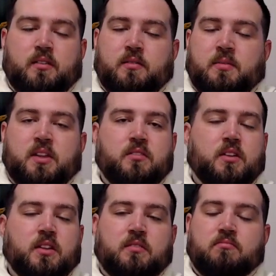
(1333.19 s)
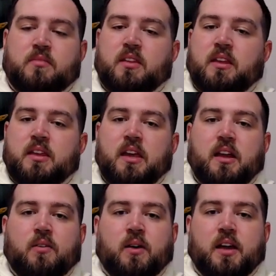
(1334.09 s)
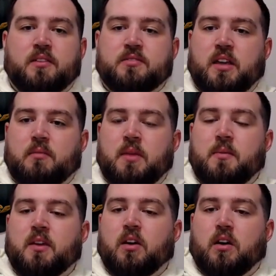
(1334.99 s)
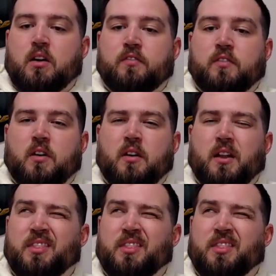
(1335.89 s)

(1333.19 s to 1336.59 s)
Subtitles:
I mean, you could get Ohio State maybe caught off guard.